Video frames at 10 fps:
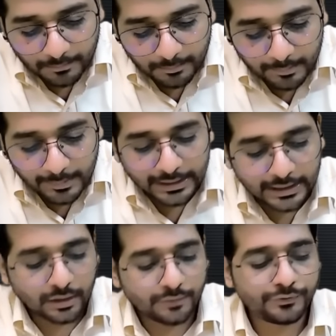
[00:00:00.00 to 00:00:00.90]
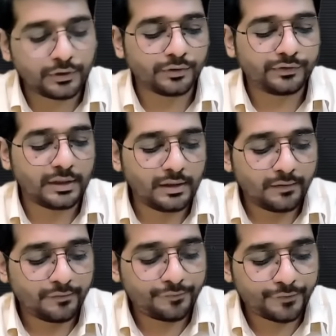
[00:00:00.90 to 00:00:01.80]
Meeting of
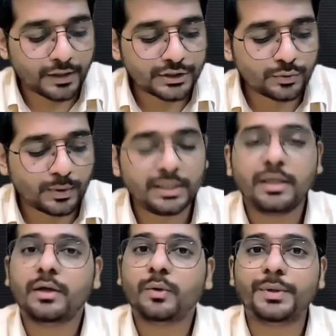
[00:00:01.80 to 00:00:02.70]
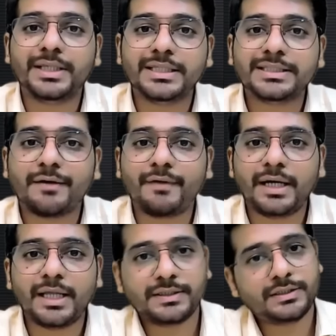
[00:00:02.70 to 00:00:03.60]
COC, first one within
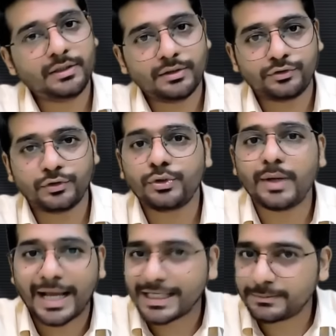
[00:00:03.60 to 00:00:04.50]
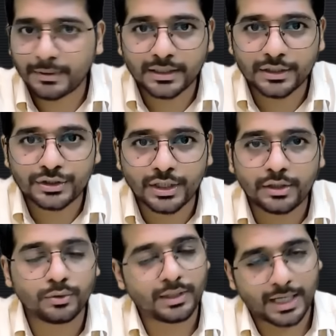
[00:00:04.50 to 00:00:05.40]
7 days, so you are as per the
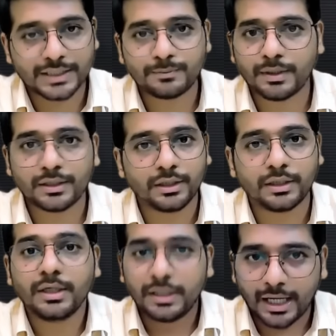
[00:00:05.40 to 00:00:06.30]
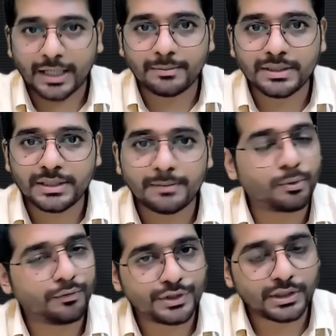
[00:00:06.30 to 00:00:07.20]
schedule, as per the IBC
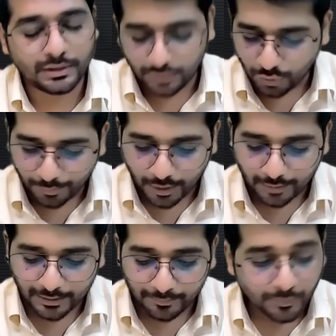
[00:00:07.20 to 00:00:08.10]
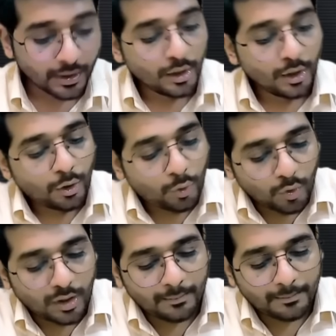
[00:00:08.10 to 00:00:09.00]
provision, no problem.
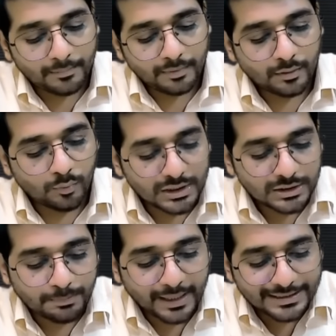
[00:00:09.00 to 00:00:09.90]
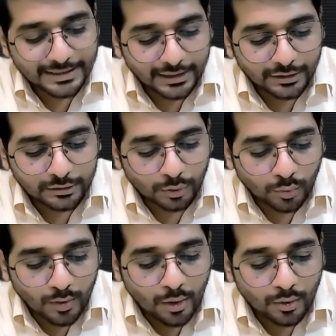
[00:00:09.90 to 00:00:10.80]
Quorum was present
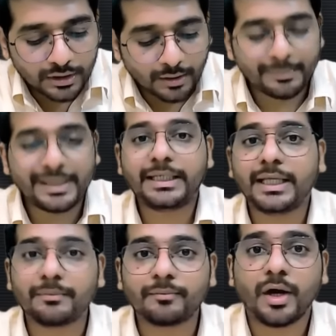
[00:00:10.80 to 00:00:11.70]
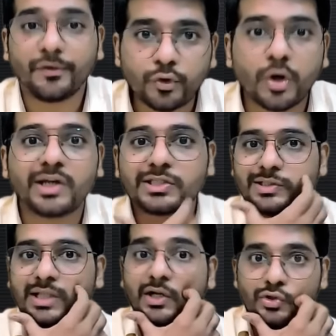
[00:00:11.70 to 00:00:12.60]
throughout the meeting, of
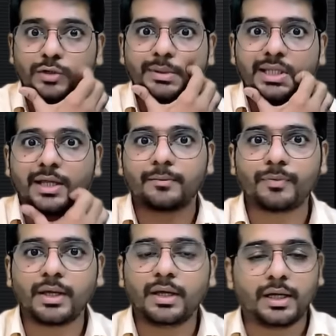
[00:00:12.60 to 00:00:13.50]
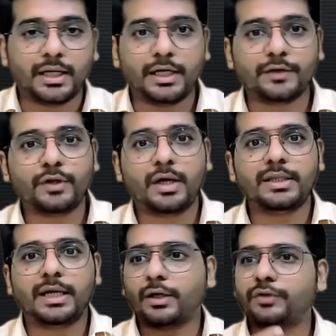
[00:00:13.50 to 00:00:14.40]
course, that should be there. It is
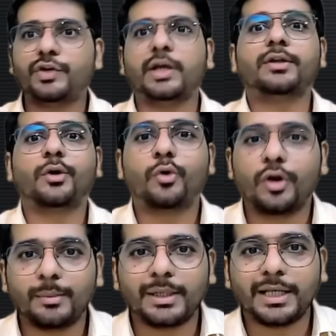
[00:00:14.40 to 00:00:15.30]
not that I check the quorum